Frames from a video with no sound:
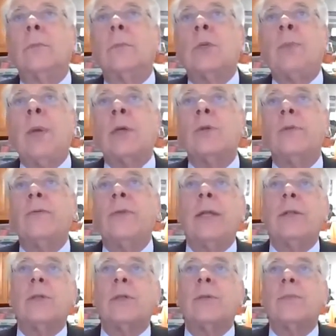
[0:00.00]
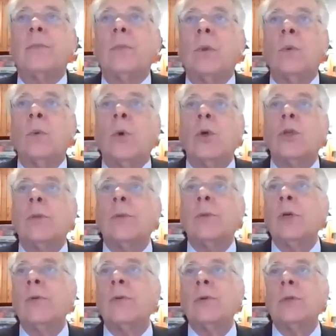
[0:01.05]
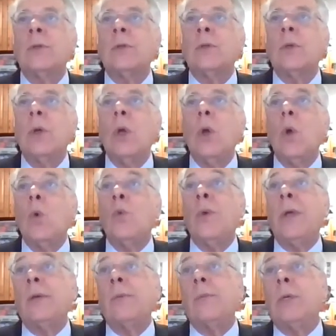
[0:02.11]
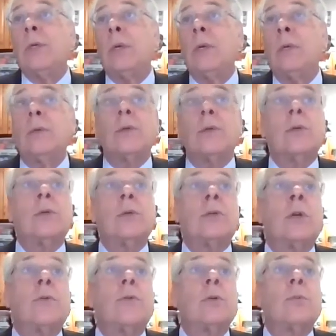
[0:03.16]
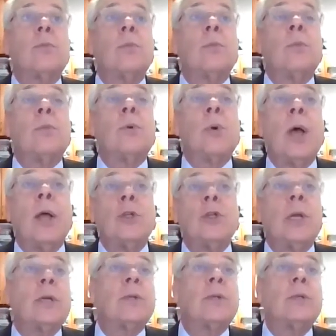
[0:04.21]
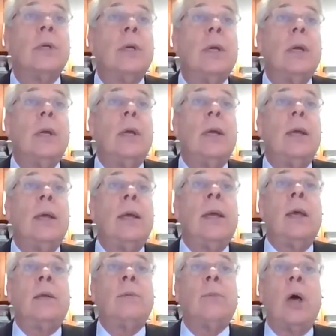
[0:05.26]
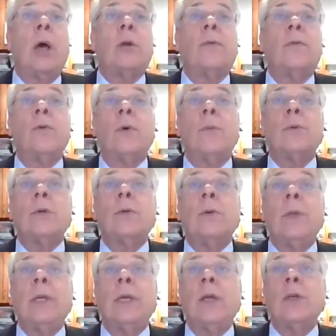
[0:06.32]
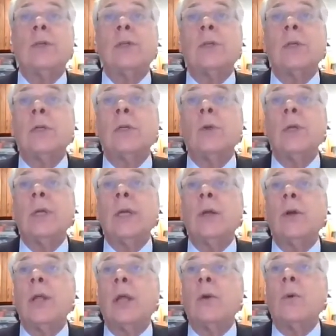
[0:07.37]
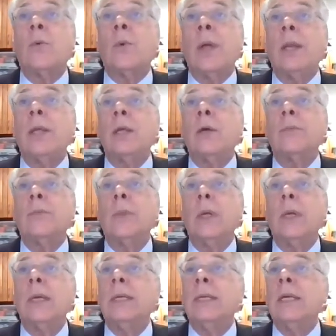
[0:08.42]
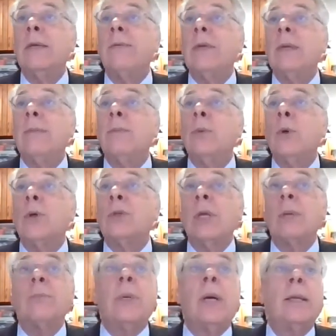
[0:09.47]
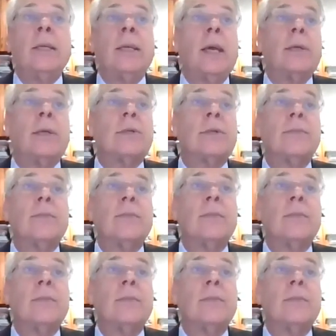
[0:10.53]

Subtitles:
special events, worship services, written materials, service projects, and modern forms of communications, including internet, radio, TV, books, and podcasts.